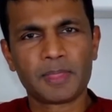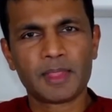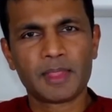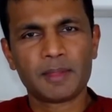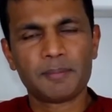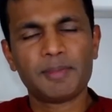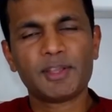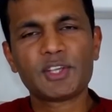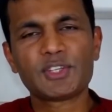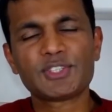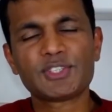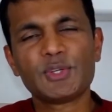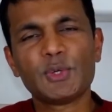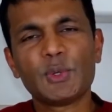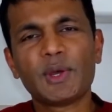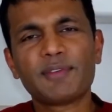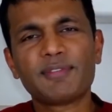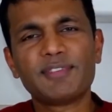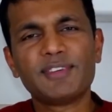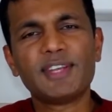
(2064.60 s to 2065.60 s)
Because you
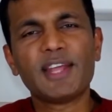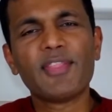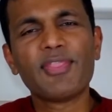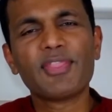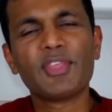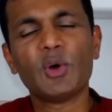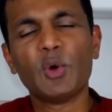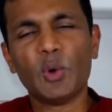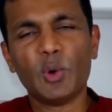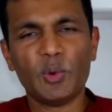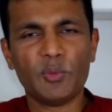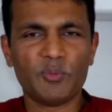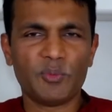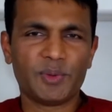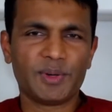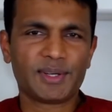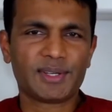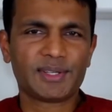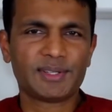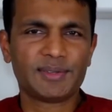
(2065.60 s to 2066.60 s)
have done the
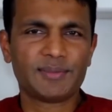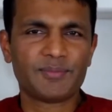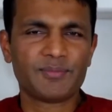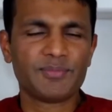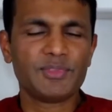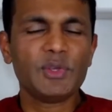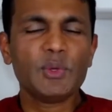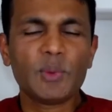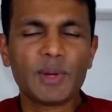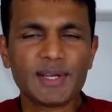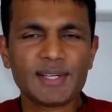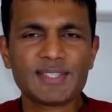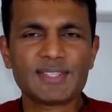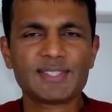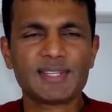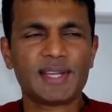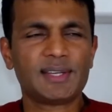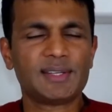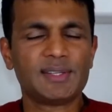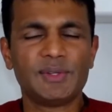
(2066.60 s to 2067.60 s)
homework. You
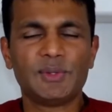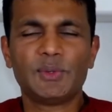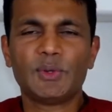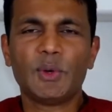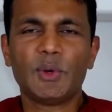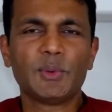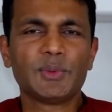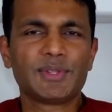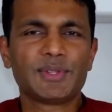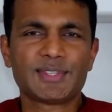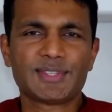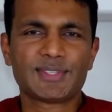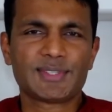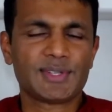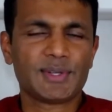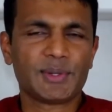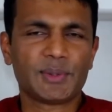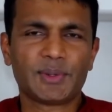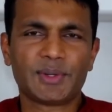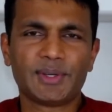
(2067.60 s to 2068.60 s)
understand, you know this is
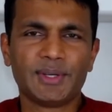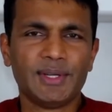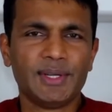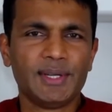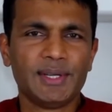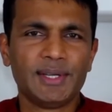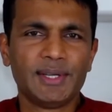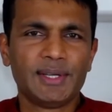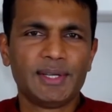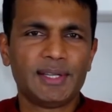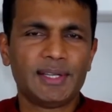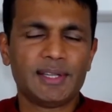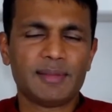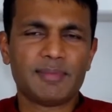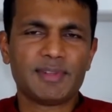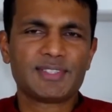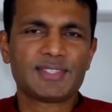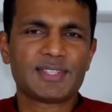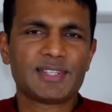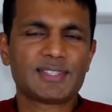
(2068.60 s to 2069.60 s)
your
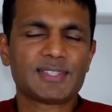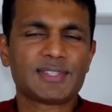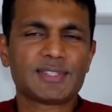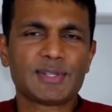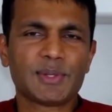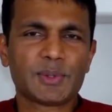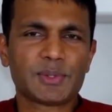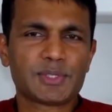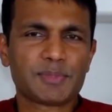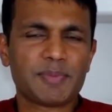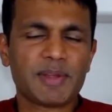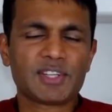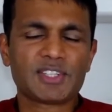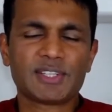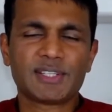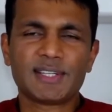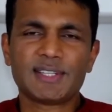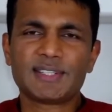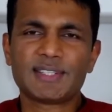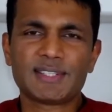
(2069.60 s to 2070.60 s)
limits, this is your
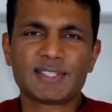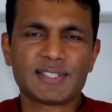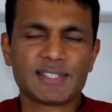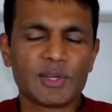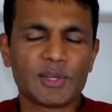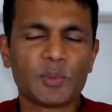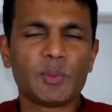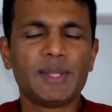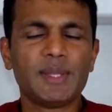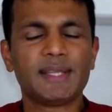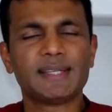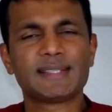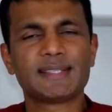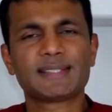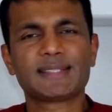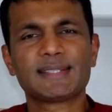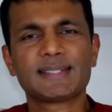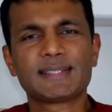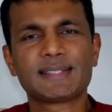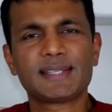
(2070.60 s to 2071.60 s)
specialty, this is your
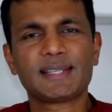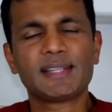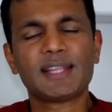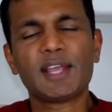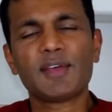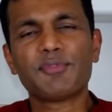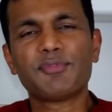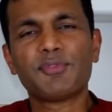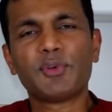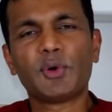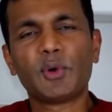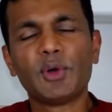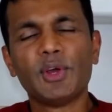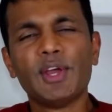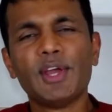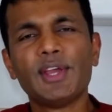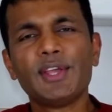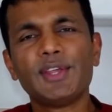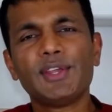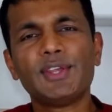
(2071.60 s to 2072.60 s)
weaknesses, and therefore
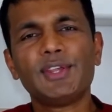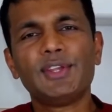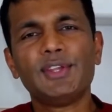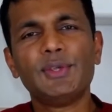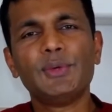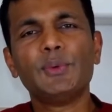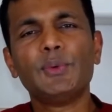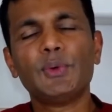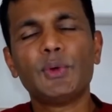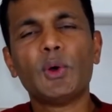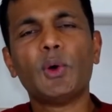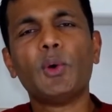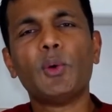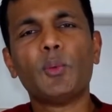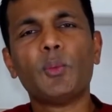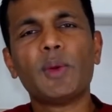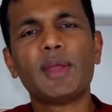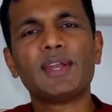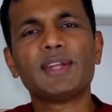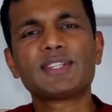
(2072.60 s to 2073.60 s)
you know
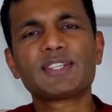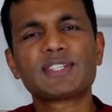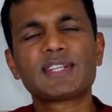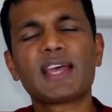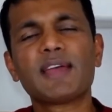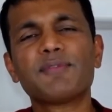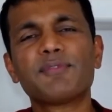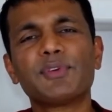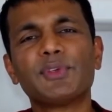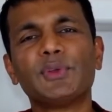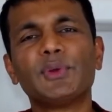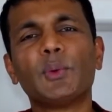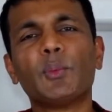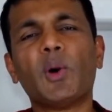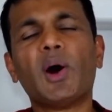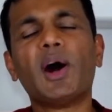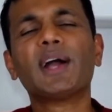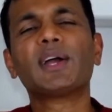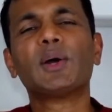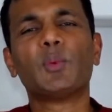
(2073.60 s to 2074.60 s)
when it's time for you to
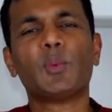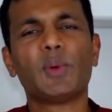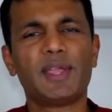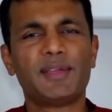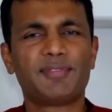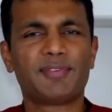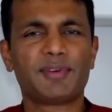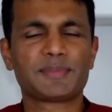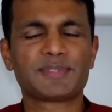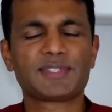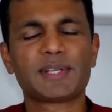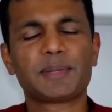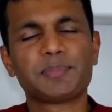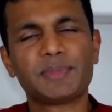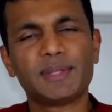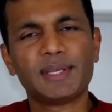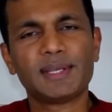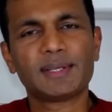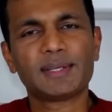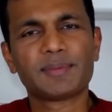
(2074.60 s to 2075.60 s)
walk away from
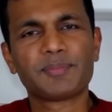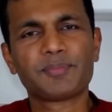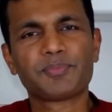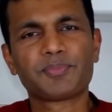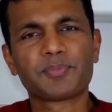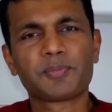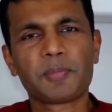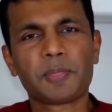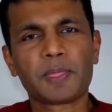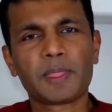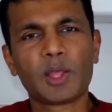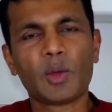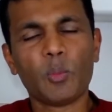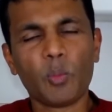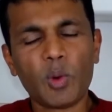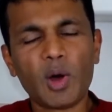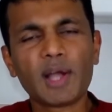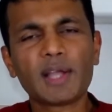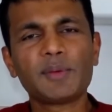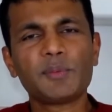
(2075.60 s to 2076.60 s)
something.
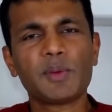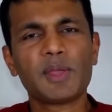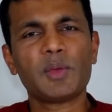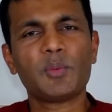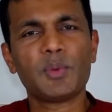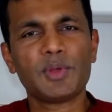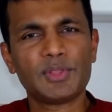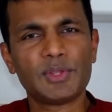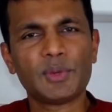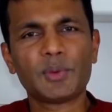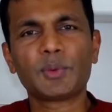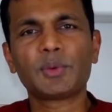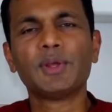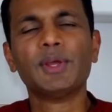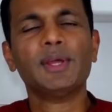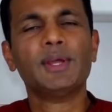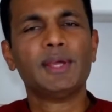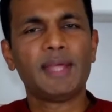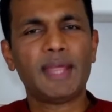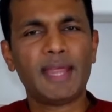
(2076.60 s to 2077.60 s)
Walk away with your
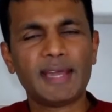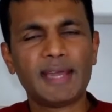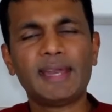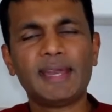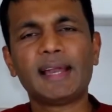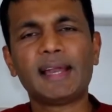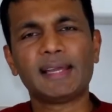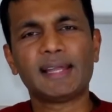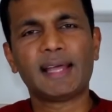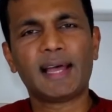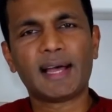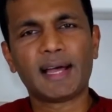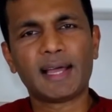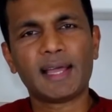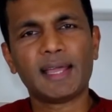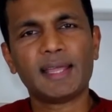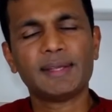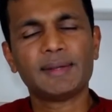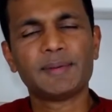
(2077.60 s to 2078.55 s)
head held high,